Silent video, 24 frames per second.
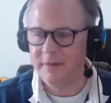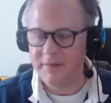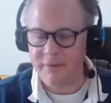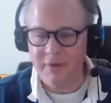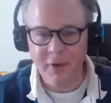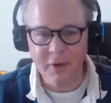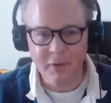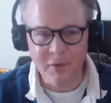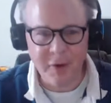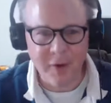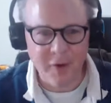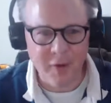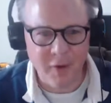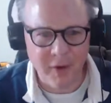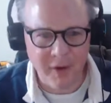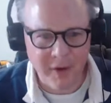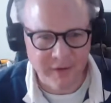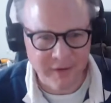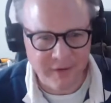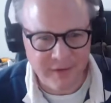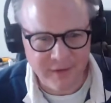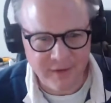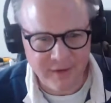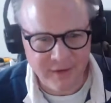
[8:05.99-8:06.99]
field
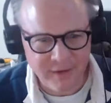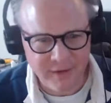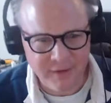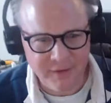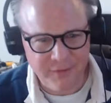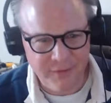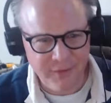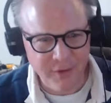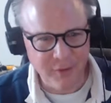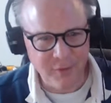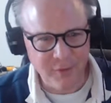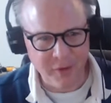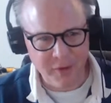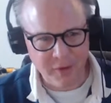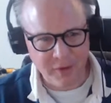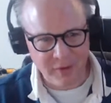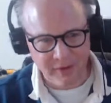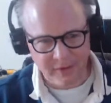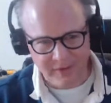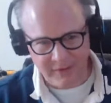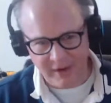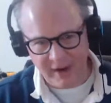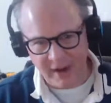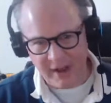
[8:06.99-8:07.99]
recordings
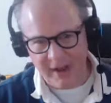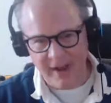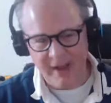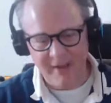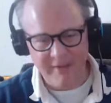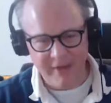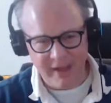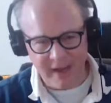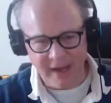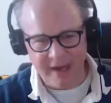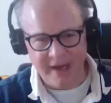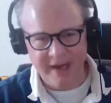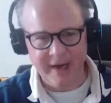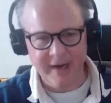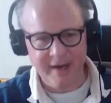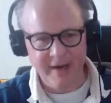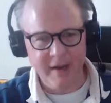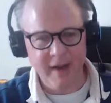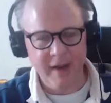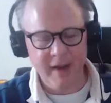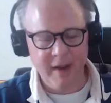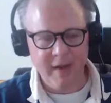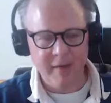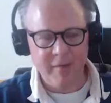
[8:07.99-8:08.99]
that I have
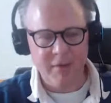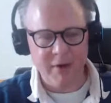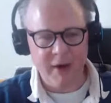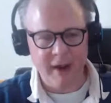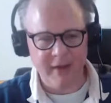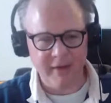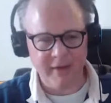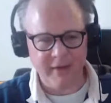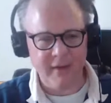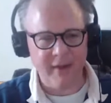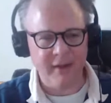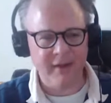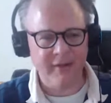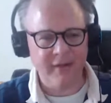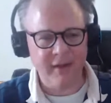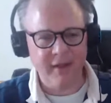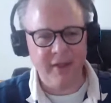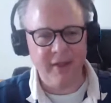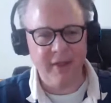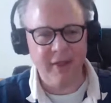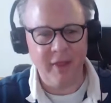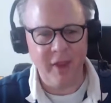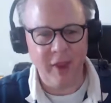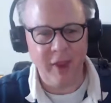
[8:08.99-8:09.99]
edited, processed,
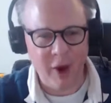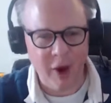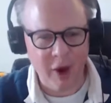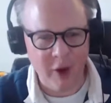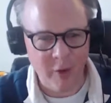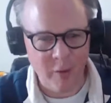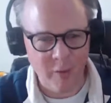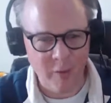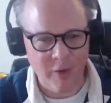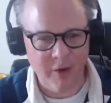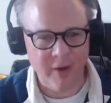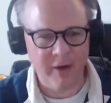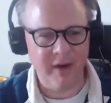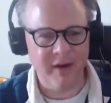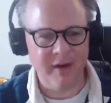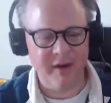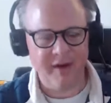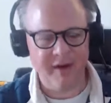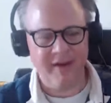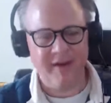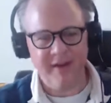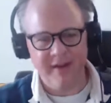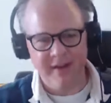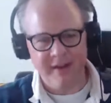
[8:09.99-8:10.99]
the artwork,
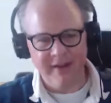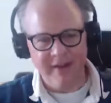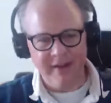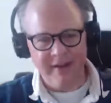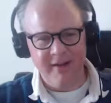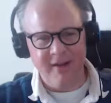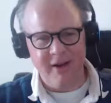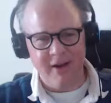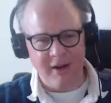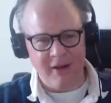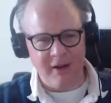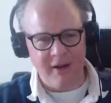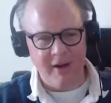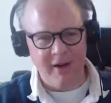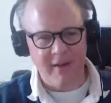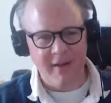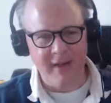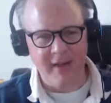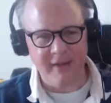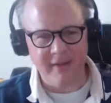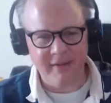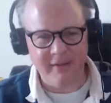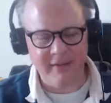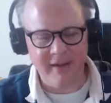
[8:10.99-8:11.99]
all of
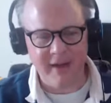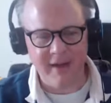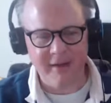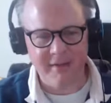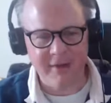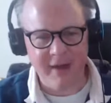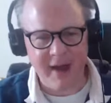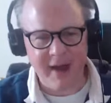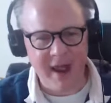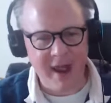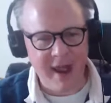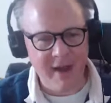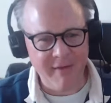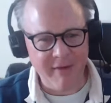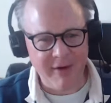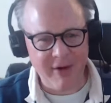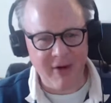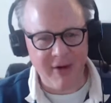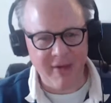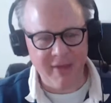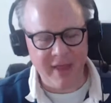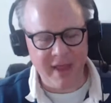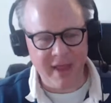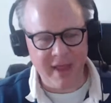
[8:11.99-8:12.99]
that stuff. I have
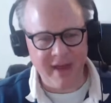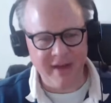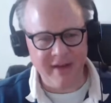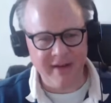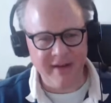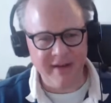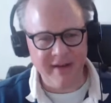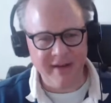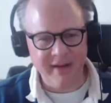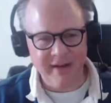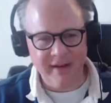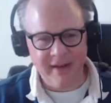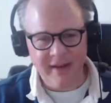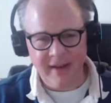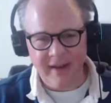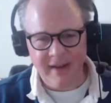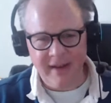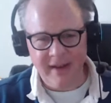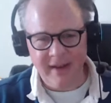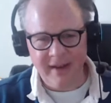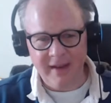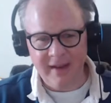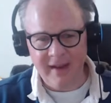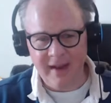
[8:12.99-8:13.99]
all that
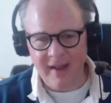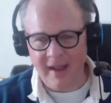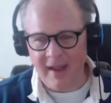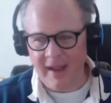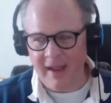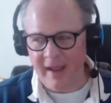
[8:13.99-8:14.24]
in